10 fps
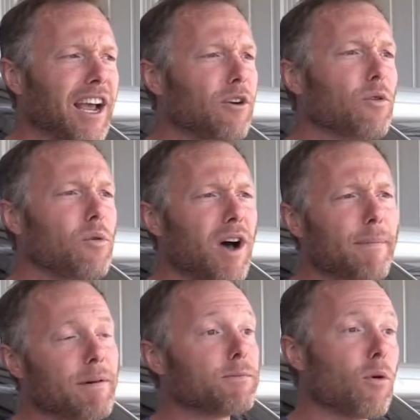grew
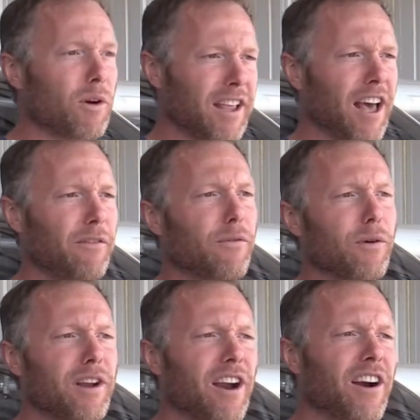up, I was born in
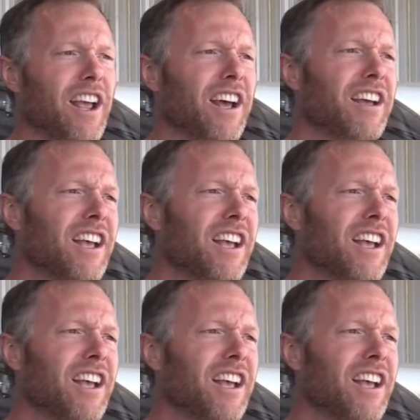California area,